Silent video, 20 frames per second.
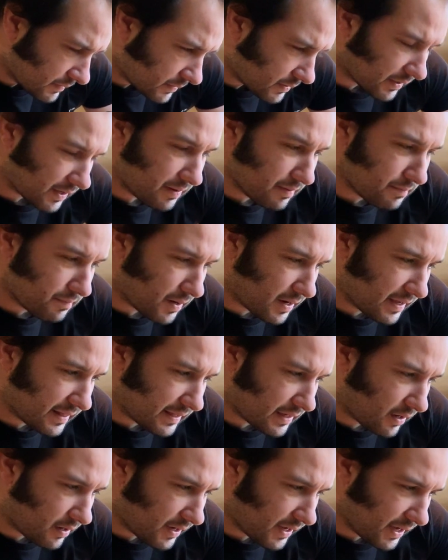So keep in
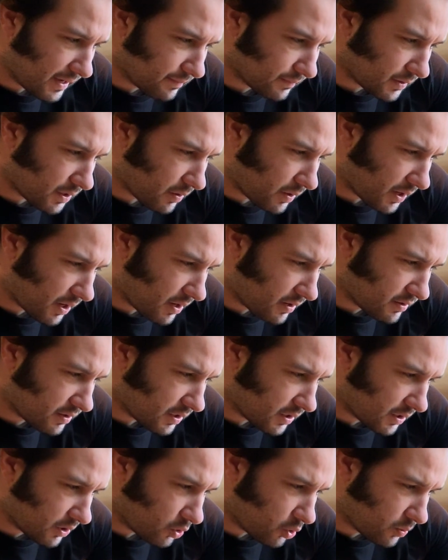mind that I am going under
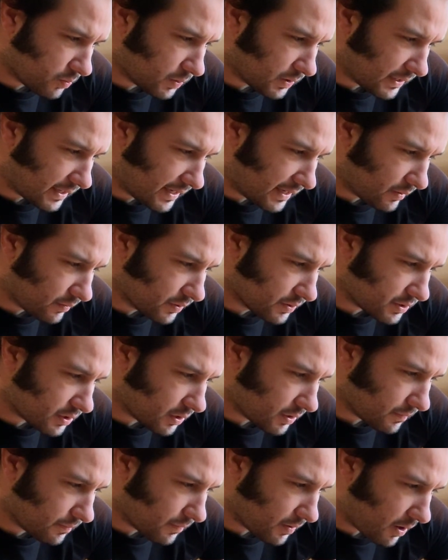the normal allowance.
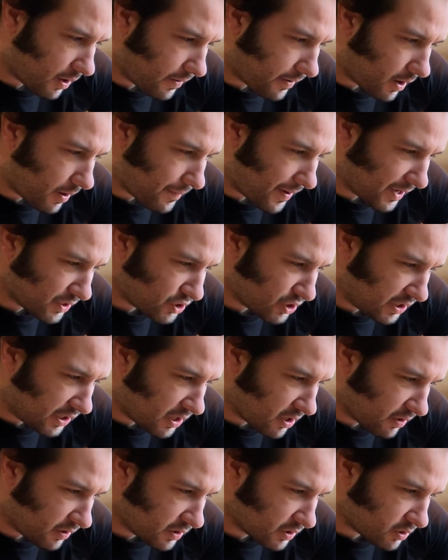Um, I, I'm actually
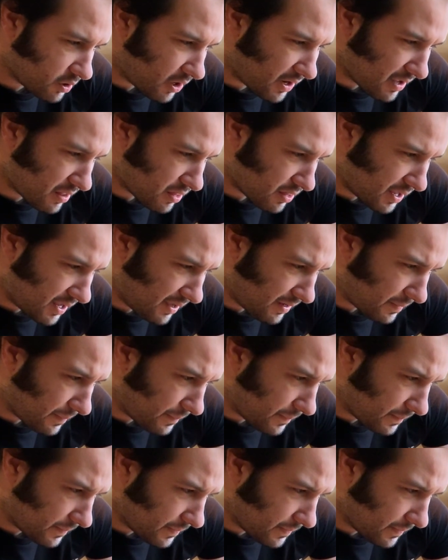going to, I think,